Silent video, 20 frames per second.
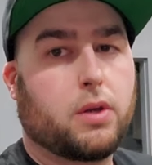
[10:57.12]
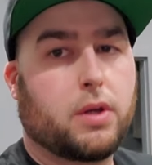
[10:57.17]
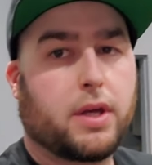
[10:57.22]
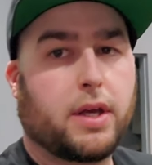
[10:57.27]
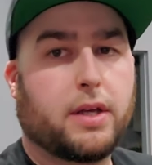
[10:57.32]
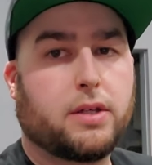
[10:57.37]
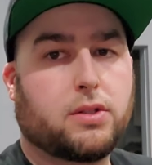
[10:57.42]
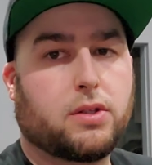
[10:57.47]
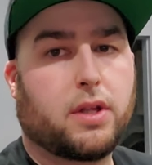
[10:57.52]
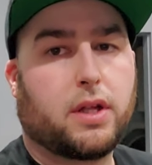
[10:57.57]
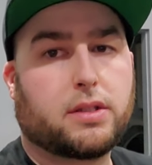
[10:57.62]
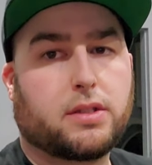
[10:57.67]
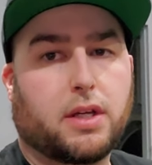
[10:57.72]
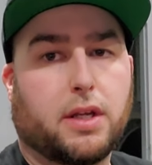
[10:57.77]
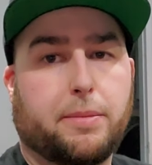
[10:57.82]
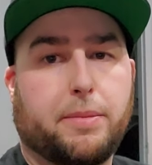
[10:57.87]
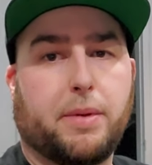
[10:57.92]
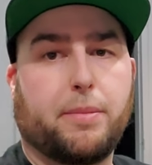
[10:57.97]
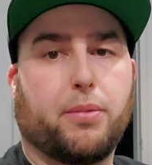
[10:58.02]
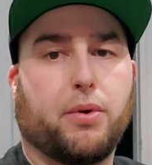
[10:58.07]
Okay, so that's
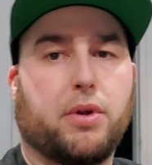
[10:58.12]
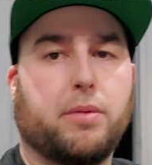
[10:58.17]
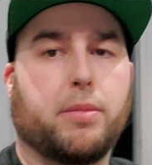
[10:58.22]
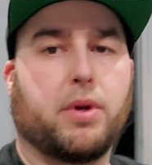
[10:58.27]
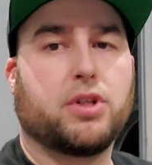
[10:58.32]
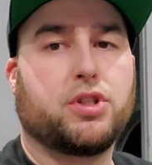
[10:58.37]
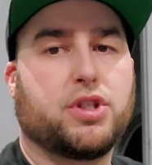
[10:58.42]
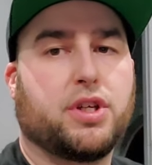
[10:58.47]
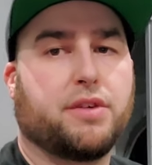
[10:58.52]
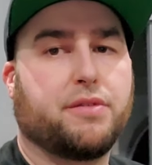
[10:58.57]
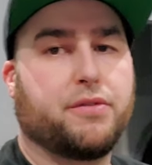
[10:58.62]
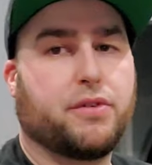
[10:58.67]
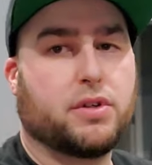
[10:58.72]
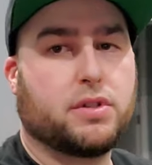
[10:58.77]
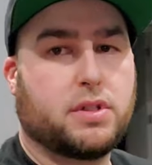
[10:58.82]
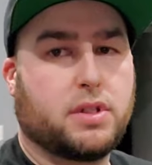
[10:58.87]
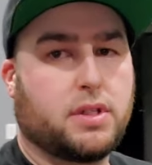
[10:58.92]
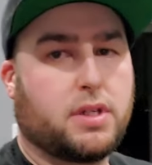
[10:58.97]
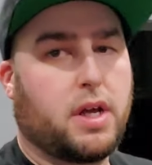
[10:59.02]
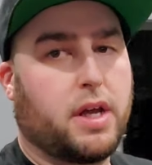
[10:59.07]
going to be pretty much it for
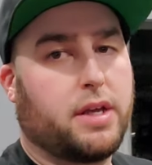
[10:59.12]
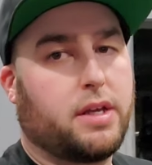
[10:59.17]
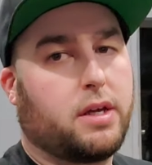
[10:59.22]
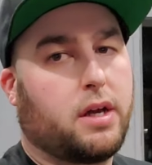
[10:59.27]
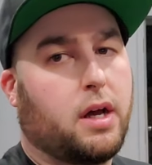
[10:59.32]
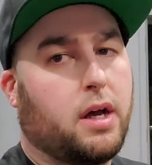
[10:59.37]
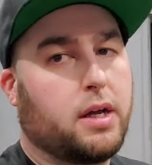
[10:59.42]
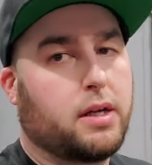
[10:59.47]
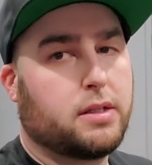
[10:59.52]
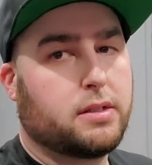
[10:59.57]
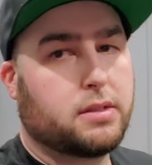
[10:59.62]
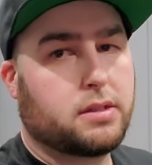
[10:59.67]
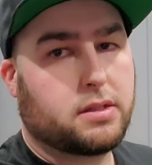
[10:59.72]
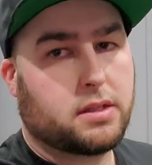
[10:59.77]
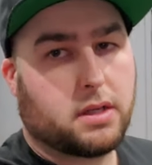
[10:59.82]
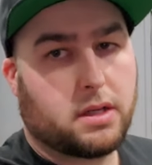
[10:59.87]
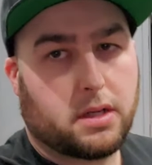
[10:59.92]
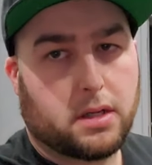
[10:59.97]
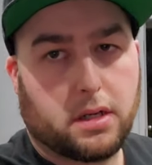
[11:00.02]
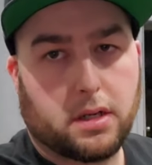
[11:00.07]
tonight, guys.
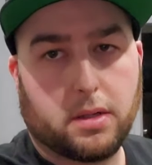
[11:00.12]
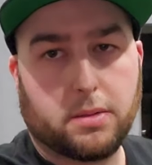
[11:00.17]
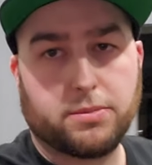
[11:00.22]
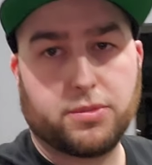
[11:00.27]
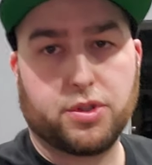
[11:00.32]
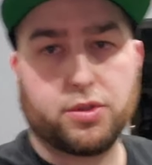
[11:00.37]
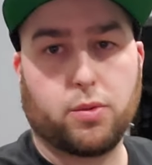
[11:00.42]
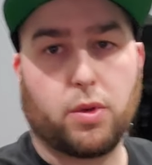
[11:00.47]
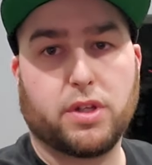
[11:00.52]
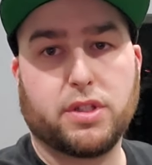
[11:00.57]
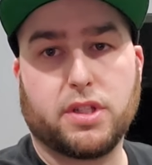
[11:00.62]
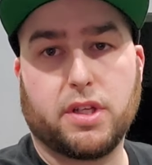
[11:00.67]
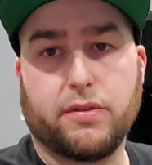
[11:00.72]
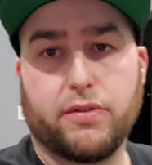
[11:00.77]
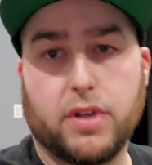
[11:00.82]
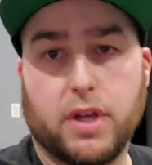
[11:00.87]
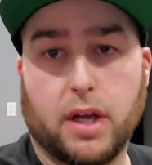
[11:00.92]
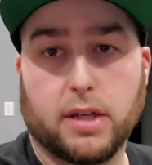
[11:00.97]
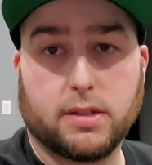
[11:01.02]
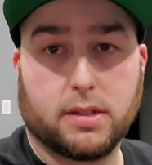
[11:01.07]
Um, just wanted to give
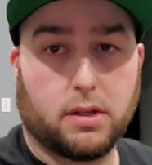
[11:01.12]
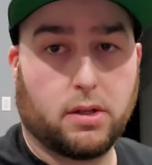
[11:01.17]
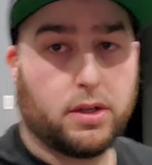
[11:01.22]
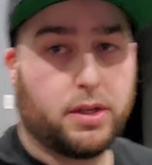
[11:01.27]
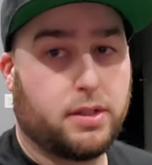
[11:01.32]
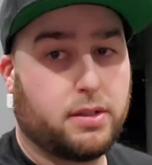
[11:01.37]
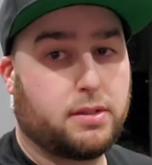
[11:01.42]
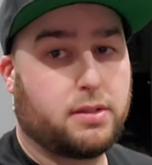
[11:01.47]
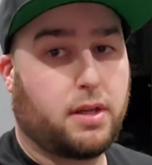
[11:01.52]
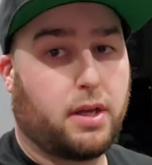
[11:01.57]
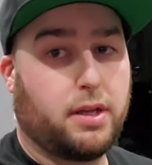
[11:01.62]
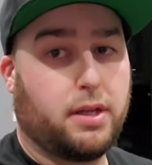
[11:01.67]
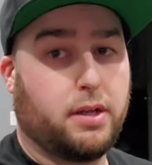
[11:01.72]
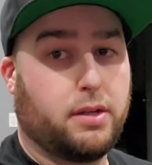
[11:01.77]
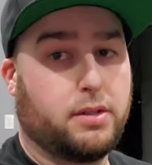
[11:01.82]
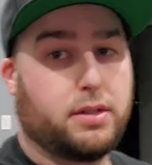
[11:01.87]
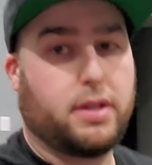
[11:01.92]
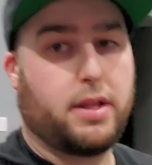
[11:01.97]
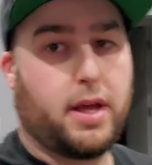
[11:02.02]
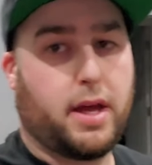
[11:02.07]
you guys a little insight
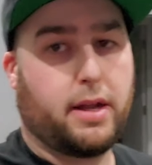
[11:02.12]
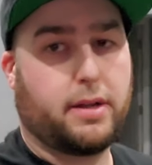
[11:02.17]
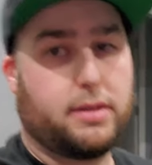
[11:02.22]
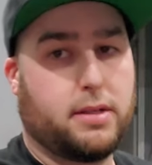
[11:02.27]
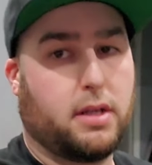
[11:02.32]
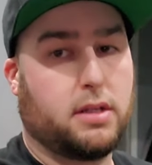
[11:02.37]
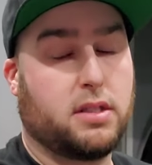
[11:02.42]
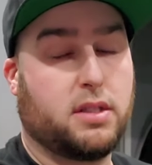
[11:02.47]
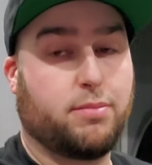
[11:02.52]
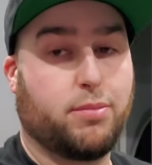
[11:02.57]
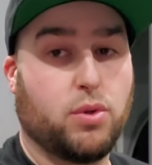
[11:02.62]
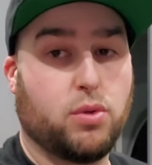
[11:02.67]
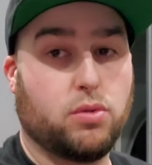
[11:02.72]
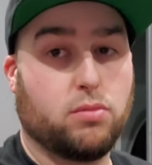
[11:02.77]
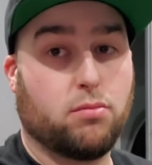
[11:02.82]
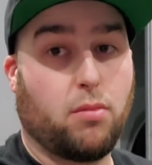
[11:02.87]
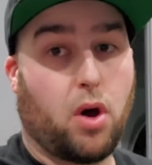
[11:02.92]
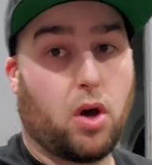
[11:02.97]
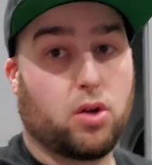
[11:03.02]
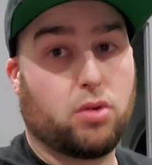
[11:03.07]
into that uh, spoon
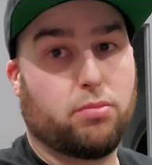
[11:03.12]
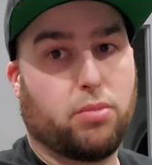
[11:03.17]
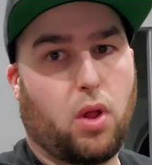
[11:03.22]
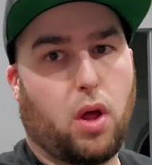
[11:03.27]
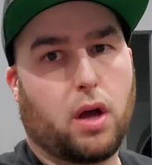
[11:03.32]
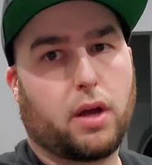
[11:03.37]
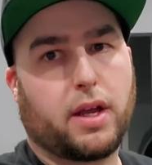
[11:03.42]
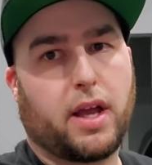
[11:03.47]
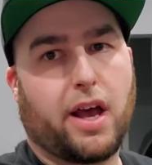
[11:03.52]
monoblock